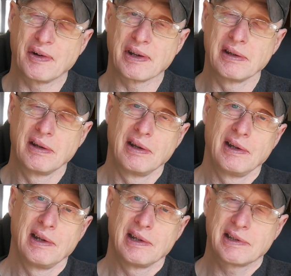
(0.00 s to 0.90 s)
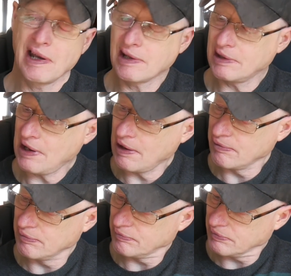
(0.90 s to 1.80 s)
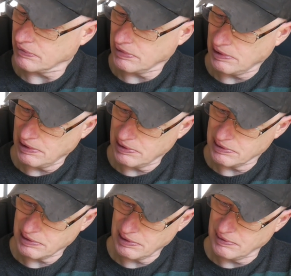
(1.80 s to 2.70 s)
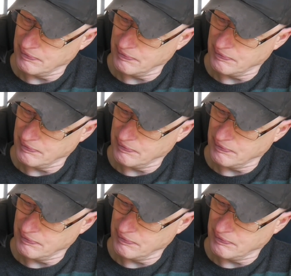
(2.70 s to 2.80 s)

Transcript: eye taken out and uh,